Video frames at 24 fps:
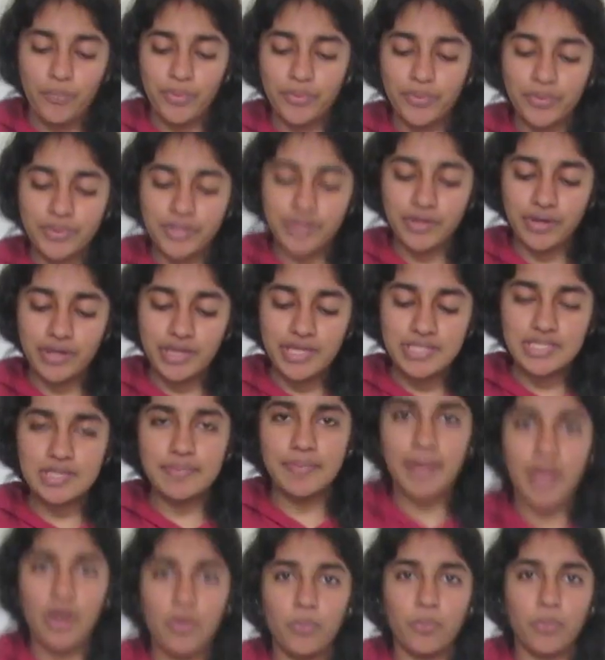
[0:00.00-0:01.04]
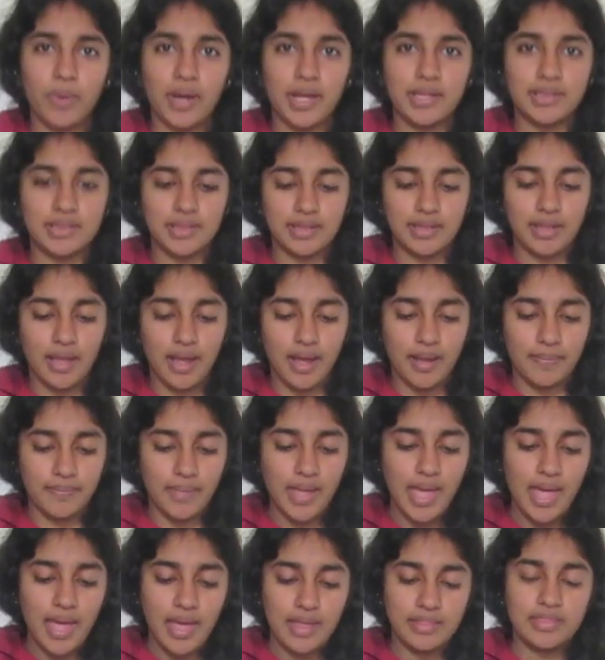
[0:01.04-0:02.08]
we were curious about what
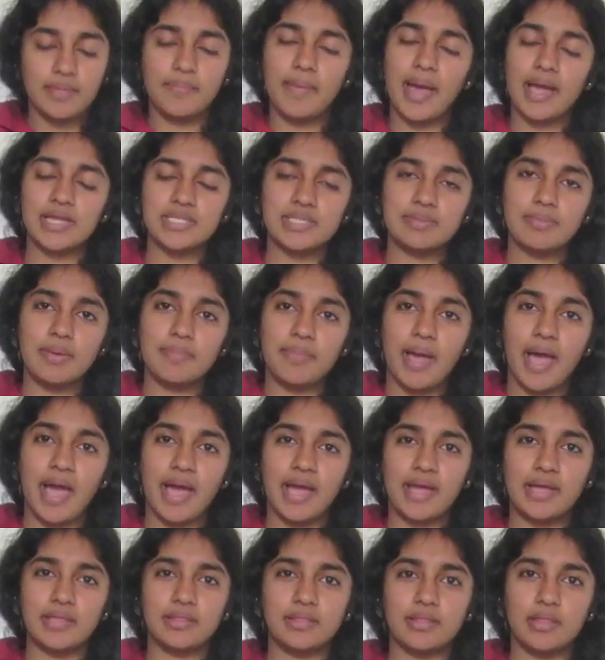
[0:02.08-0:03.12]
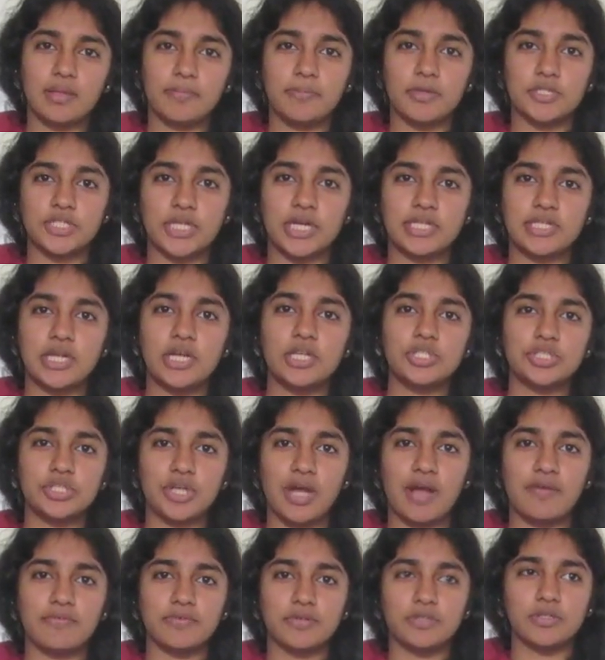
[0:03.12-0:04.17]
the maximum height the projectile
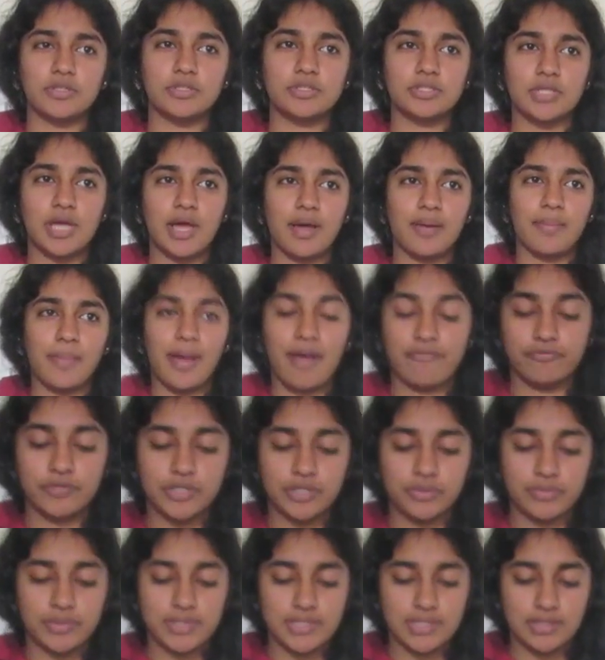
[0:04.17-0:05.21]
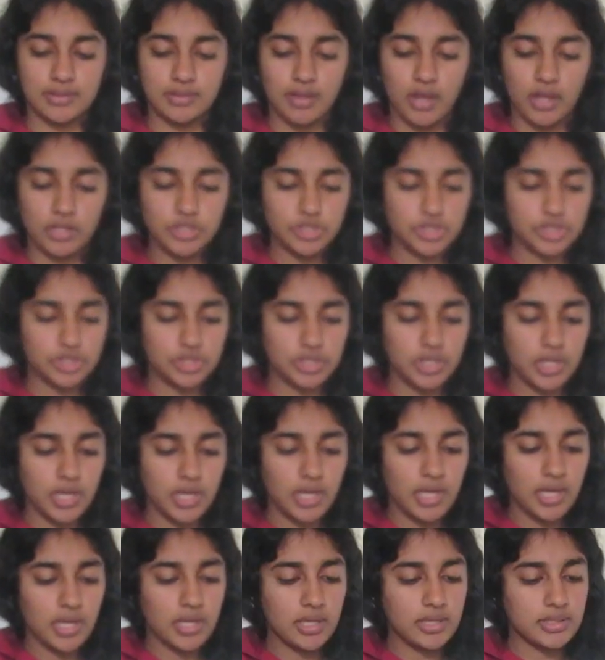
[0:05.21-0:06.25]
traveled after it was launched.
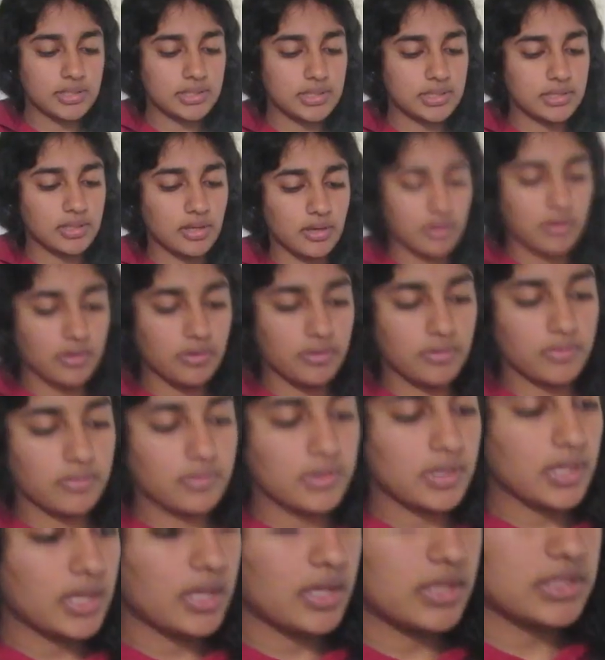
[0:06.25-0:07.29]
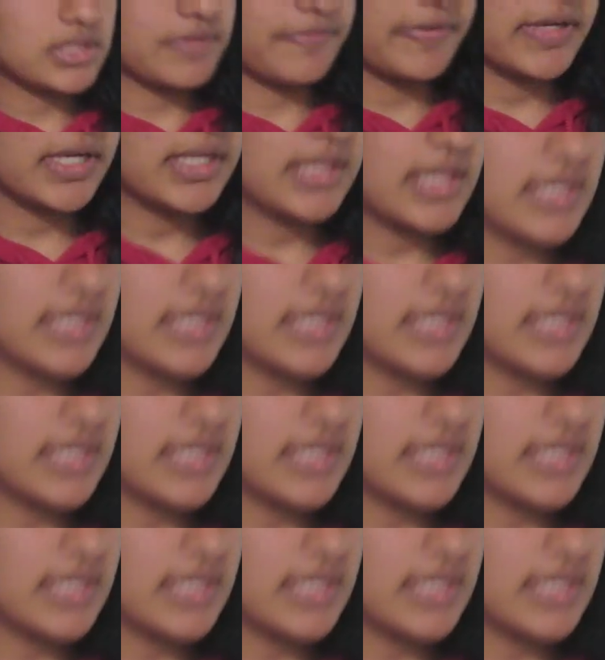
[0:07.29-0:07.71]
So to figure